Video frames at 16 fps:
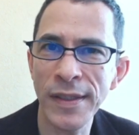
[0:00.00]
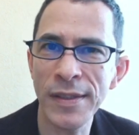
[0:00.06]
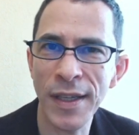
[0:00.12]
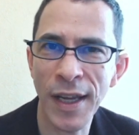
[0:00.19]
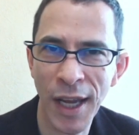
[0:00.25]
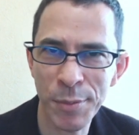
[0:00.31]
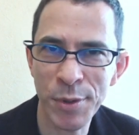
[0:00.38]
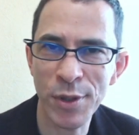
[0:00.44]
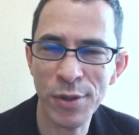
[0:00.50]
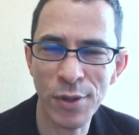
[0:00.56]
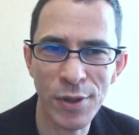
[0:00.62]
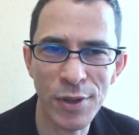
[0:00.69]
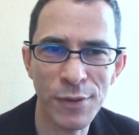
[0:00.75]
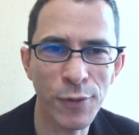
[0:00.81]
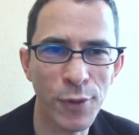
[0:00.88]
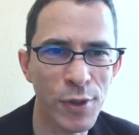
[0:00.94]
to capture
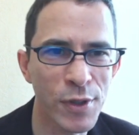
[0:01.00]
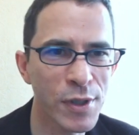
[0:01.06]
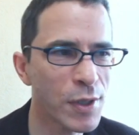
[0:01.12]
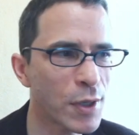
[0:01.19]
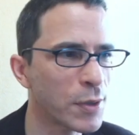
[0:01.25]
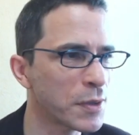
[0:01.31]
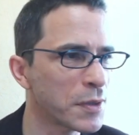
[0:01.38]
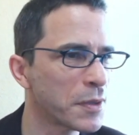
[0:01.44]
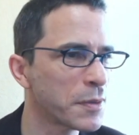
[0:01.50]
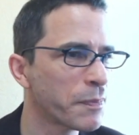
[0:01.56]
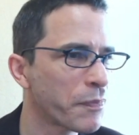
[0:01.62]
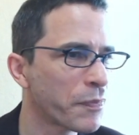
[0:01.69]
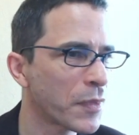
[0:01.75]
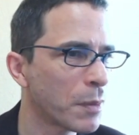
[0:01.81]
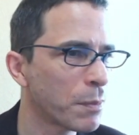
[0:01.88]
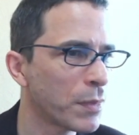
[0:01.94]
those 4 stones.
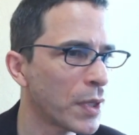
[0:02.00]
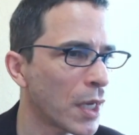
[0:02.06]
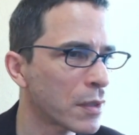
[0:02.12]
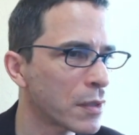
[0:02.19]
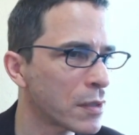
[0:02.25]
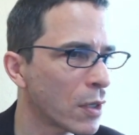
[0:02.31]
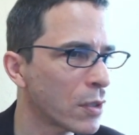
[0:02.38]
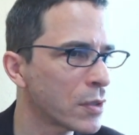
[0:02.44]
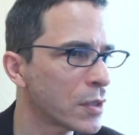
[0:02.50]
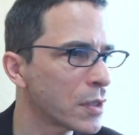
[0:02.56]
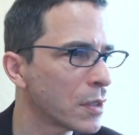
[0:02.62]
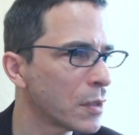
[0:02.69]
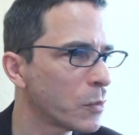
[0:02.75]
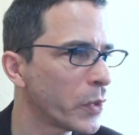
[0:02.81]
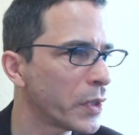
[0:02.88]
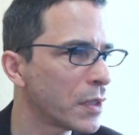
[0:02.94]
Black starts
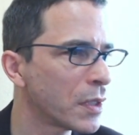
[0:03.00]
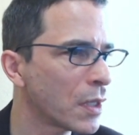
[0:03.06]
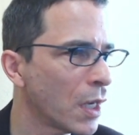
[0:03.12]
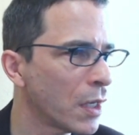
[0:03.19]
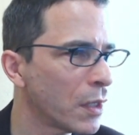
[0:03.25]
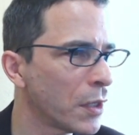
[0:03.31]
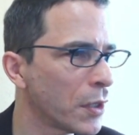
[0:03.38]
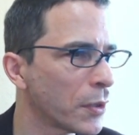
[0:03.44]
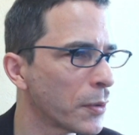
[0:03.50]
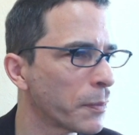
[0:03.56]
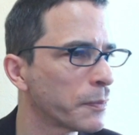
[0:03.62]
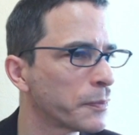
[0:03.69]
with the cut here.